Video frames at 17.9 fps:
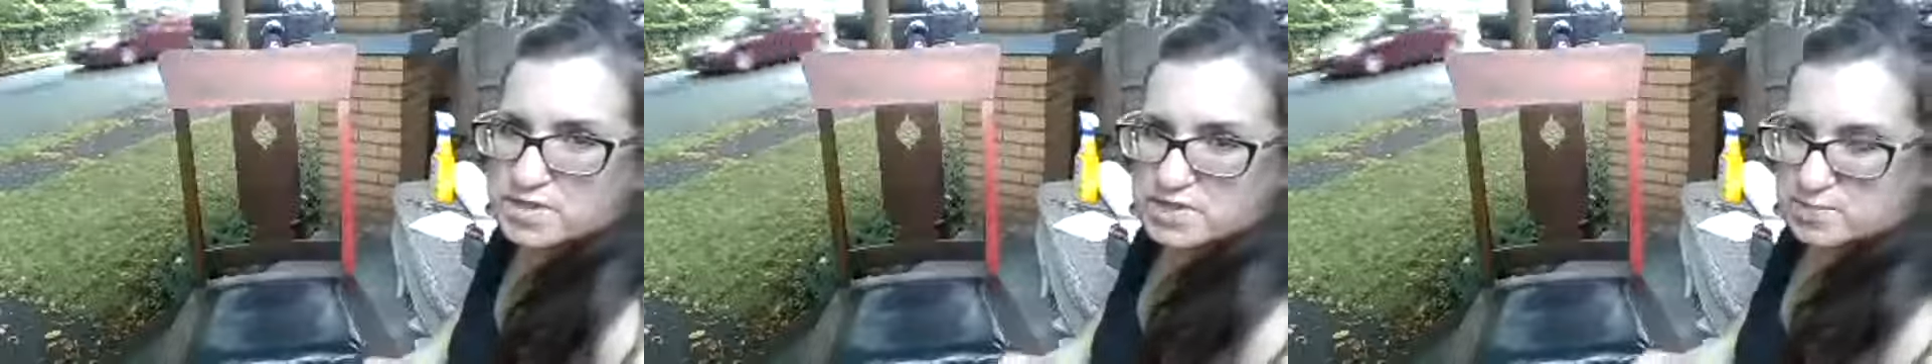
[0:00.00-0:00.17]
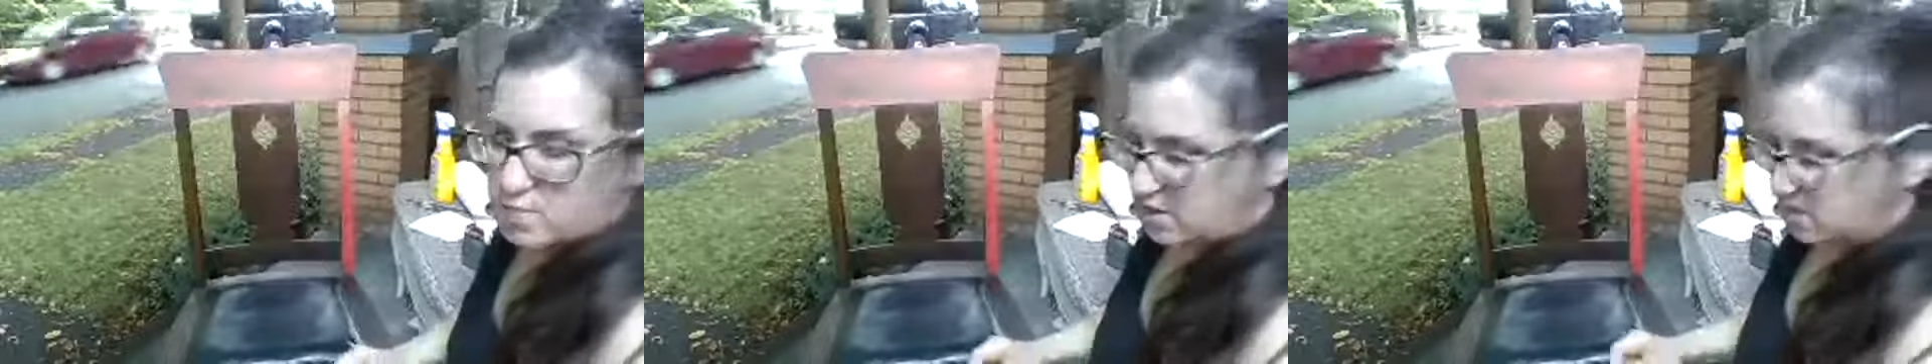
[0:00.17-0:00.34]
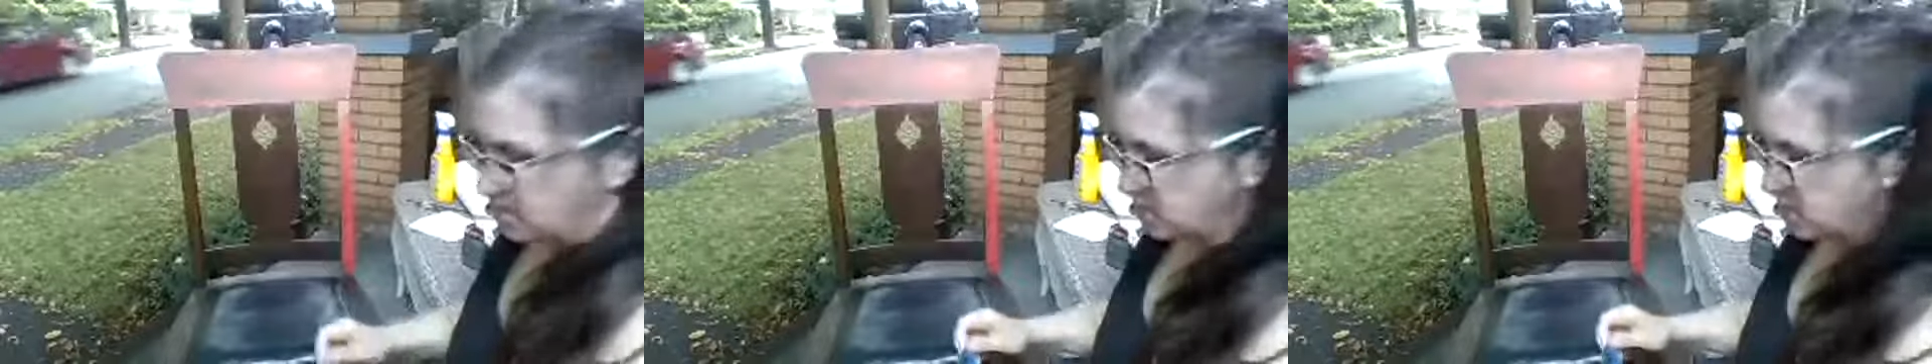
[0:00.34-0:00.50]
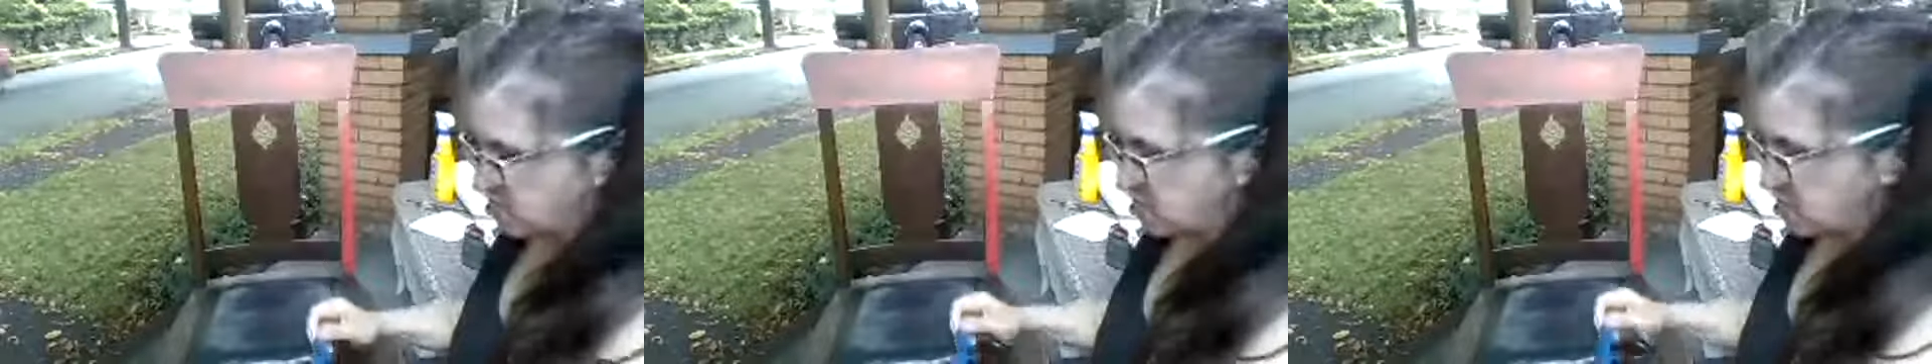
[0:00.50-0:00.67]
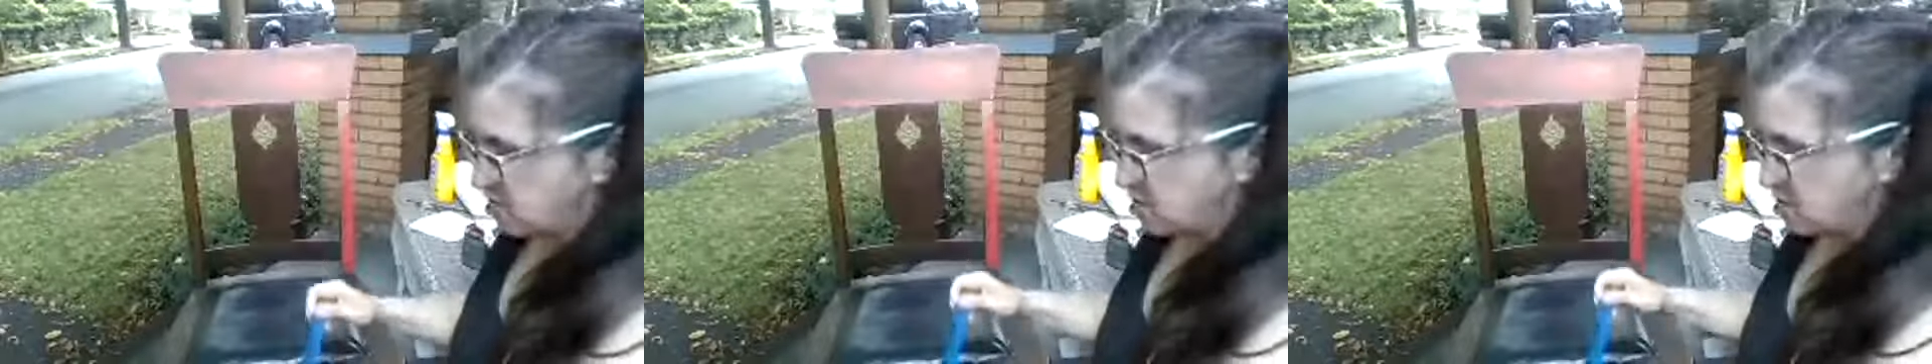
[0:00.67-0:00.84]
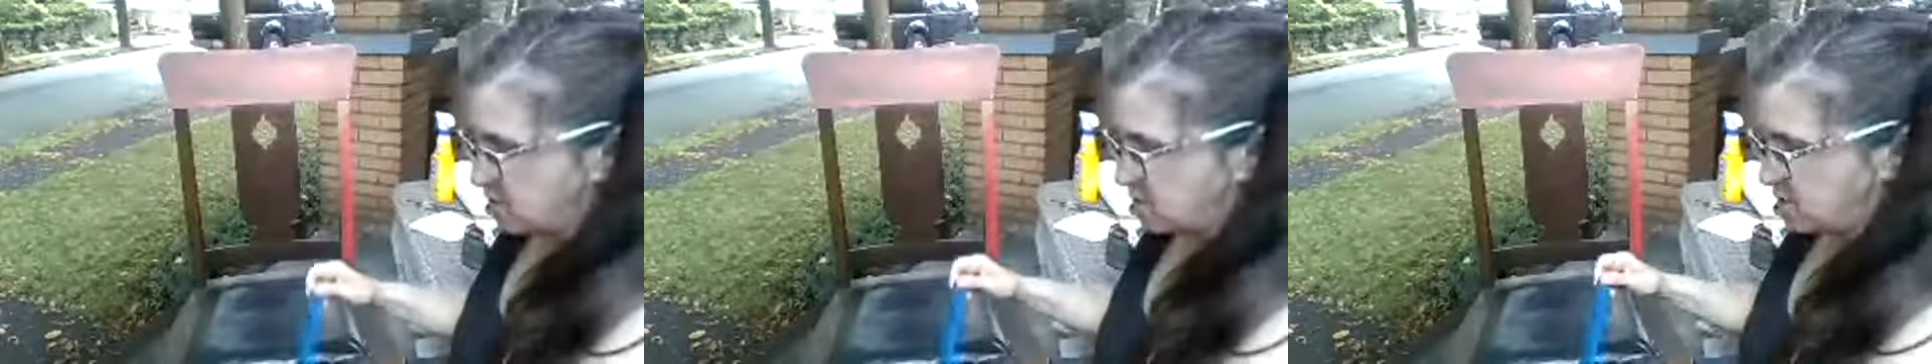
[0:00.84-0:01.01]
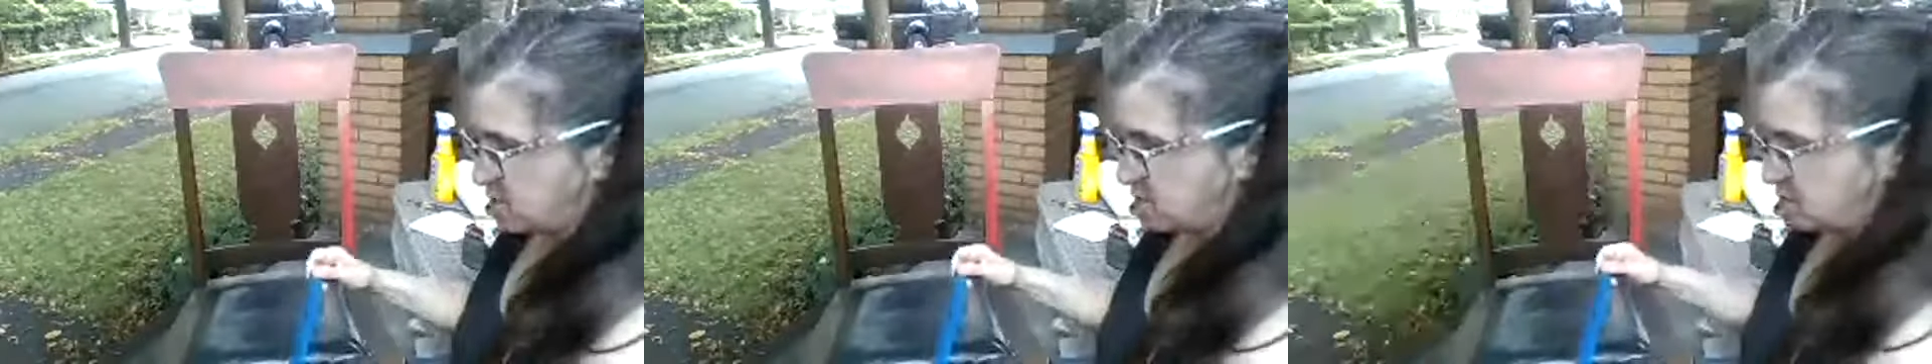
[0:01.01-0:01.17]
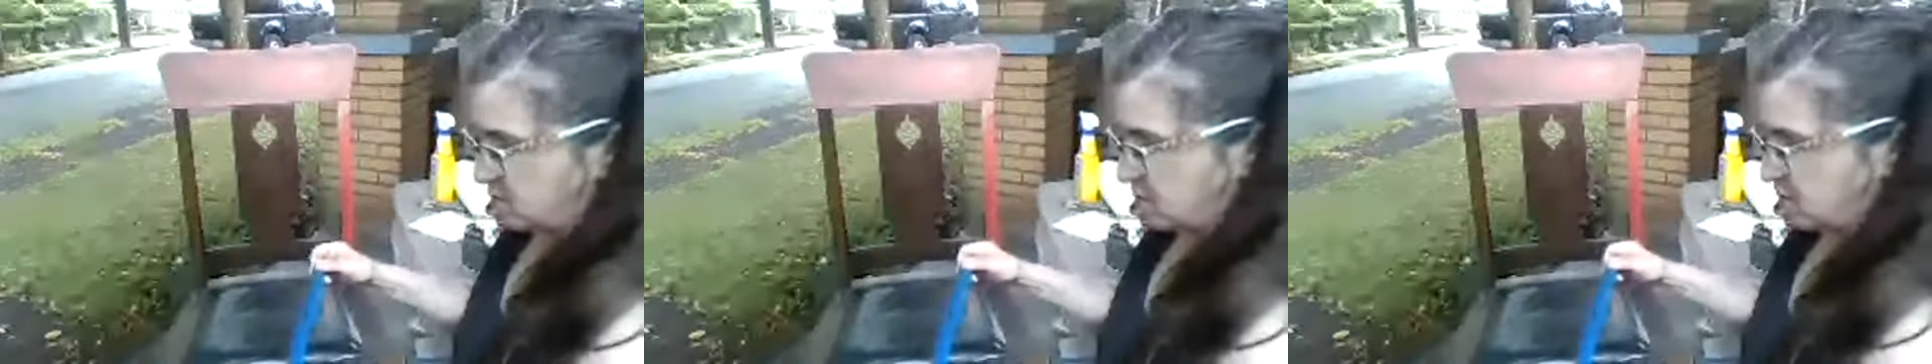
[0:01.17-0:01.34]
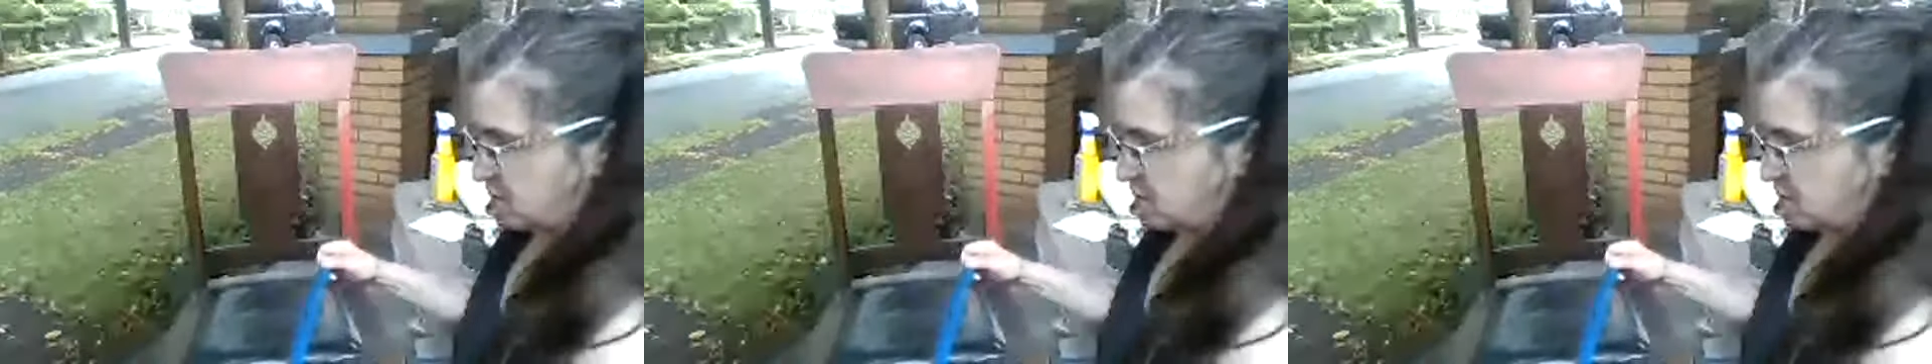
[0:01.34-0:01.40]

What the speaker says: expensive stuff. So